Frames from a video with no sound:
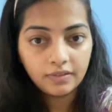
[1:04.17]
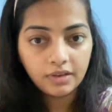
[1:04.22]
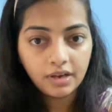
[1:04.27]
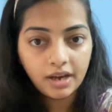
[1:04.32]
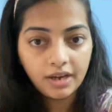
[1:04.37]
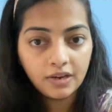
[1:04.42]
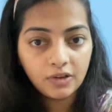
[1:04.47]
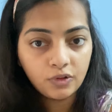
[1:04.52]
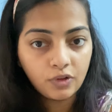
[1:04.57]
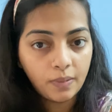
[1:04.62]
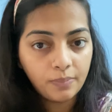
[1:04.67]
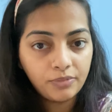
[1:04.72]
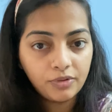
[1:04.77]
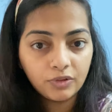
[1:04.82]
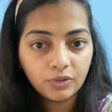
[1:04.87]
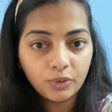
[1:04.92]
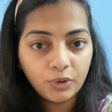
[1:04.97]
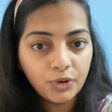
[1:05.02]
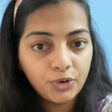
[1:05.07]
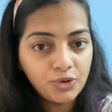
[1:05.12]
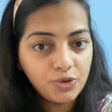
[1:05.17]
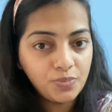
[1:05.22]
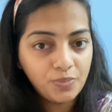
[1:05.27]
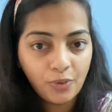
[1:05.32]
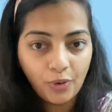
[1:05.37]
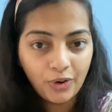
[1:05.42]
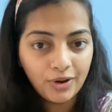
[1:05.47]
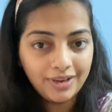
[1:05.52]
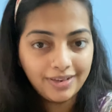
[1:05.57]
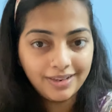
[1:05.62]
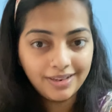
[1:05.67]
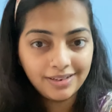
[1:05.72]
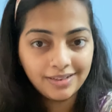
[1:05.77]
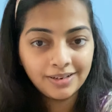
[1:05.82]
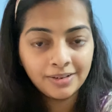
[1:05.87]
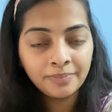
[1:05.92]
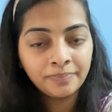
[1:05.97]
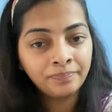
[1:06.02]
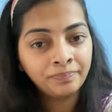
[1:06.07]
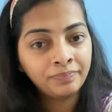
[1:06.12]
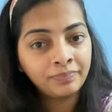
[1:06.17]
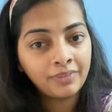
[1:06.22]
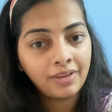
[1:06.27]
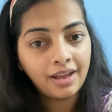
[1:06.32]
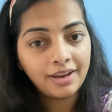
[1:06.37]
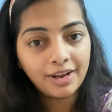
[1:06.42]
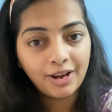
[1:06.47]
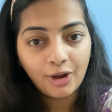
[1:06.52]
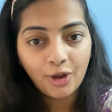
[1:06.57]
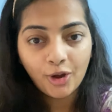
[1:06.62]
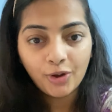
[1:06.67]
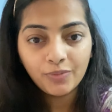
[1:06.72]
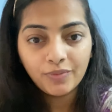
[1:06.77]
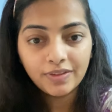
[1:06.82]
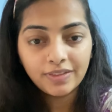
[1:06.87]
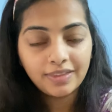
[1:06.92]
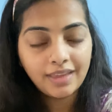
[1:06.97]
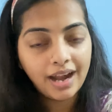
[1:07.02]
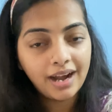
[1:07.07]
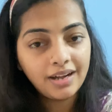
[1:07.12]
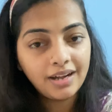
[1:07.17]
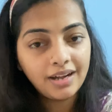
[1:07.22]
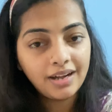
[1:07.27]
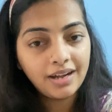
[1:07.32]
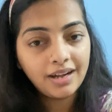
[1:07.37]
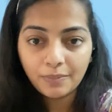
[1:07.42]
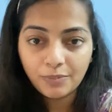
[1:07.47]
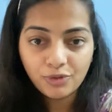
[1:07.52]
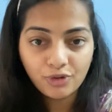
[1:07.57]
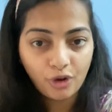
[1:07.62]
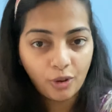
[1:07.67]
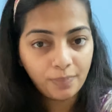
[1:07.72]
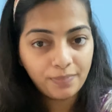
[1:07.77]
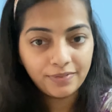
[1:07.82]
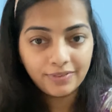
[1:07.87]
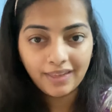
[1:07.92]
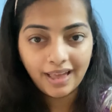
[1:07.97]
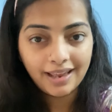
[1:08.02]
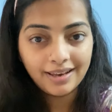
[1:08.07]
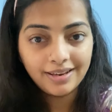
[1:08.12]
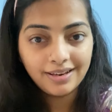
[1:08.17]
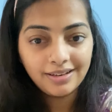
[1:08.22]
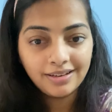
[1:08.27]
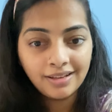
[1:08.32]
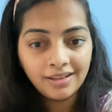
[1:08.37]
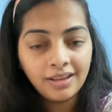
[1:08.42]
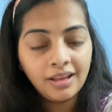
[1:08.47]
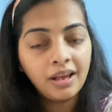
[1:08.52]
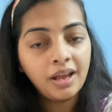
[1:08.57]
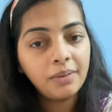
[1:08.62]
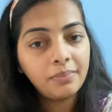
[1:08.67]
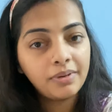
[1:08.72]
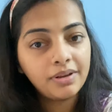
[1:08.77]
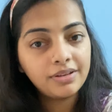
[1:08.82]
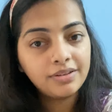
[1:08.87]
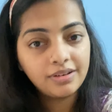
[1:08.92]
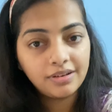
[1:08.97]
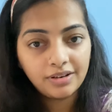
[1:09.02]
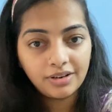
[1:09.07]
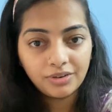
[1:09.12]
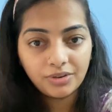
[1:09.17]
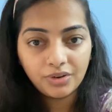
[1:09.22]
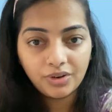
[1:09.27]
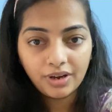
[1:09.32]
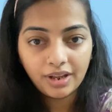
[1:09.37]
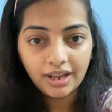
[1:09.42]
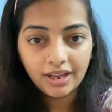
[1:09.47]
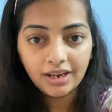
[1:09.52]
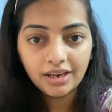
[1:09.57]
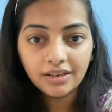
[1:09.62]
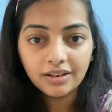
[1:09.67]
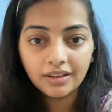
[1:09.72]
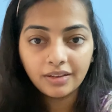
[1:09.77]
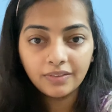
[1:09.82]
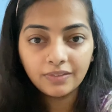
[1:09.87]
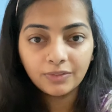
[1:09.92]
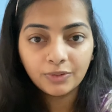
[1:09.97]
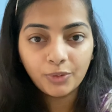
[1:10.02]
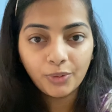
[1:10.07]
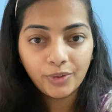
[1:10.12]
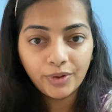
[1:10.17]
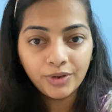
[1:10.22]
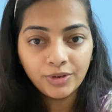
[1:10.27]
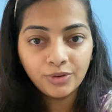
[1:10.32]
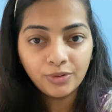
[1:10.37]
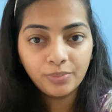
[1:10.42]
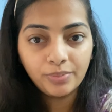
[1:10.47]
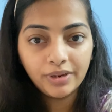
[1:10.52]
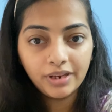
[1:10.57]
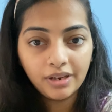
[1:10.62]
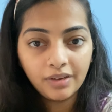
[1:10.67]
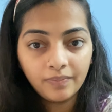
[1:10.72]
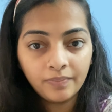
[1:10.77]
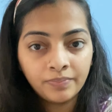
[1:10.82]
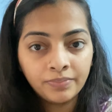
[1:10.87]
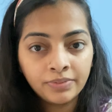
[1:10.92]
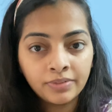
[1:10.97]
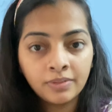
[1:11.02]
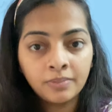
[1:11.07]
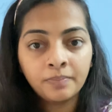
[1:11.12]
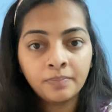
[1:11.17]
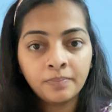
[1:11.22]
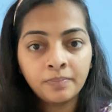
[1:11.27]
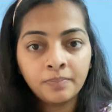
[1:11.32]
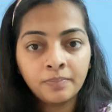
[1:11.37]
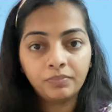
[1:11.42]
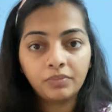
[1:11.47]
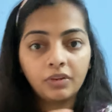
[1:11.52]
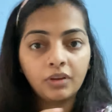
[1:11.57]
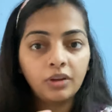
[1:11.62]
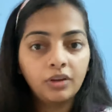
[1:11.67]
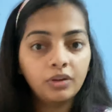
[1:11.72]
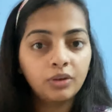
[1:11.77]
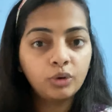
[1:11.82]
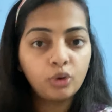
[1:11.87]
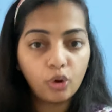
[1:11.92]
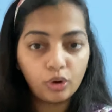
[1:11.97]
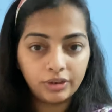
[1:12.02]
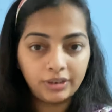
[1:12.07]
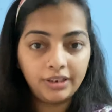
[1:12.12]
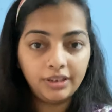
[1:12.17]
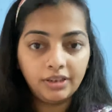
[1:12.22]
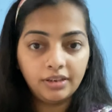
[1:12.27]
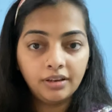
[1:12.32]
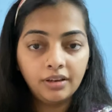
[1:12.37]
night, so I'm just going to boil it, and along with that some chopped salad. And my dinner tonight is going to be koki.